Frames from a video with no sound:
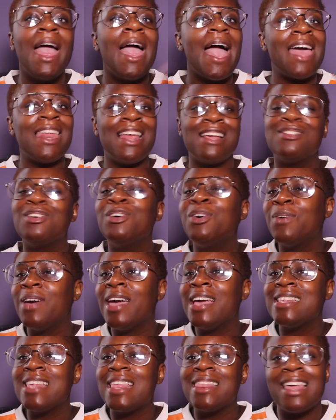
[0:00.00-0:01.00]
And as
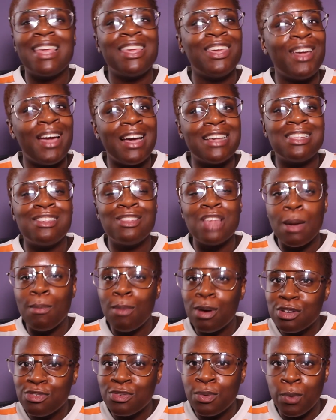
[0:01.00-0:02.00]
always, thank you guys so
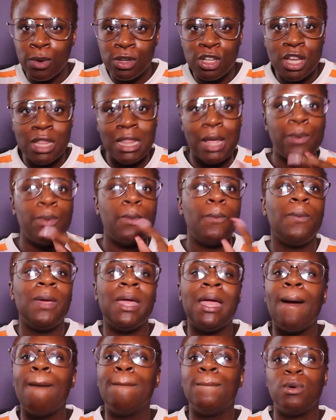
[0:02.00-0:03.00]
much for watching. There will
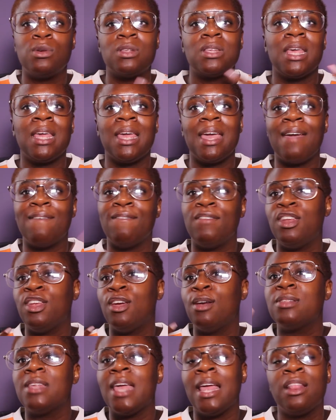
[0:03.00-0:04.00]
be more skincare
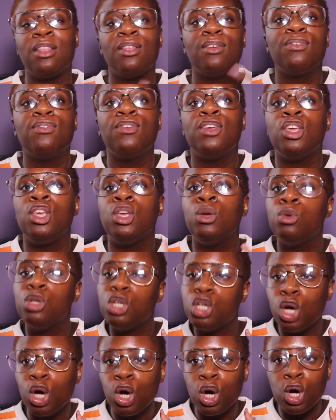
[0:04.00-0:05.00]
videos in the
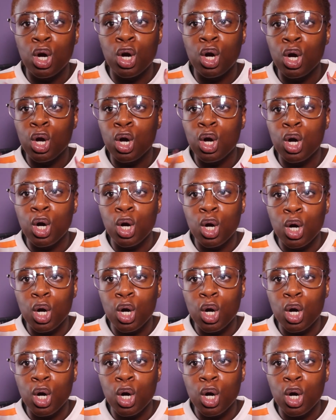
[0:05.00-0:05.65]
future.